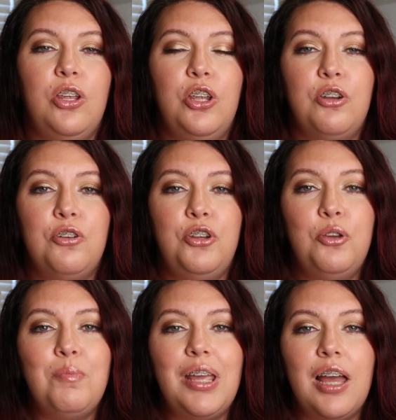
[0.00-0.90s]
you know,
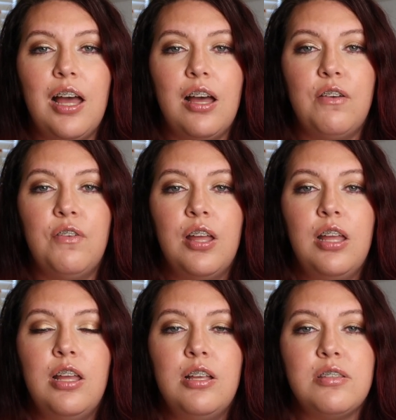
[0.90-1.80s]
you may have
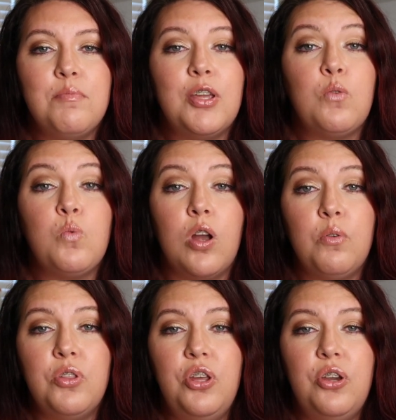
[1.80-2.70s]
something wrong
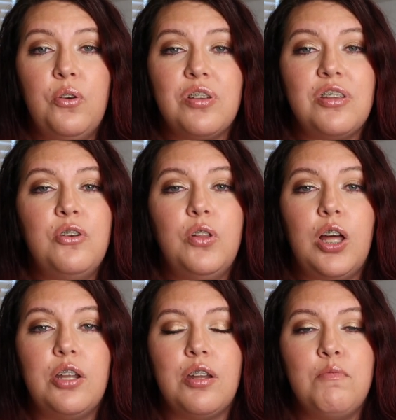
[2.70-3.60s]
with you, because I know a
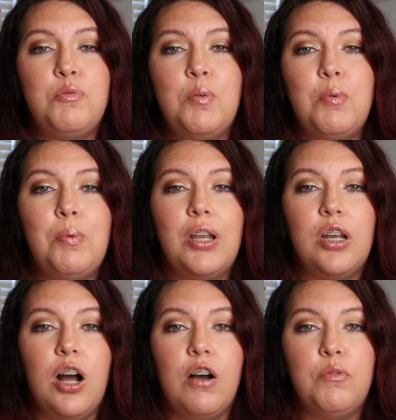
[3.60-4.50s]
lot of times people put
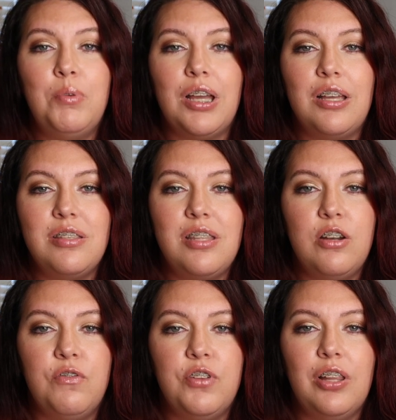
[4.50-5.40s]
it off because they
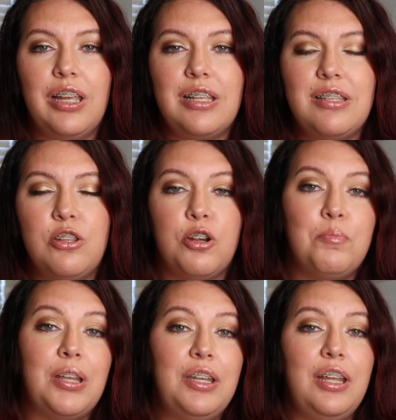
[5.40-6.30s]
don't feel like it's either a
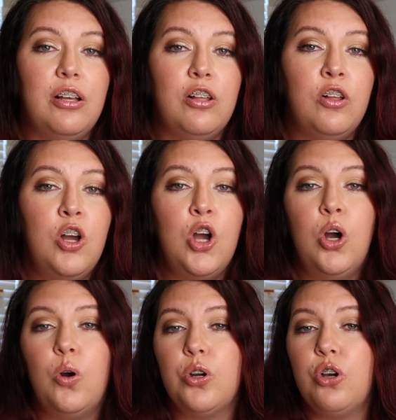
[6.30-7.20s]
big deal
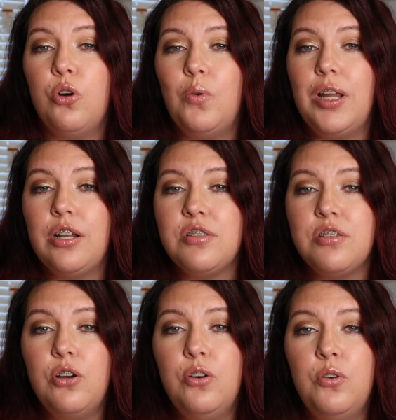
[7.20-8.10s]
or it'll go away on its
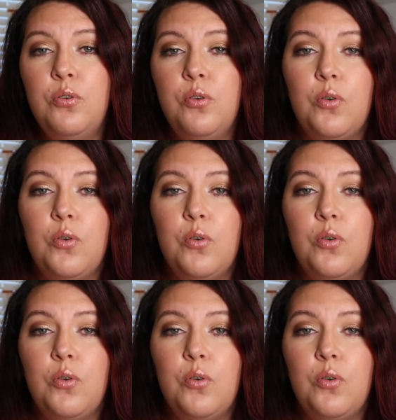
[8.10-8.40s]
own,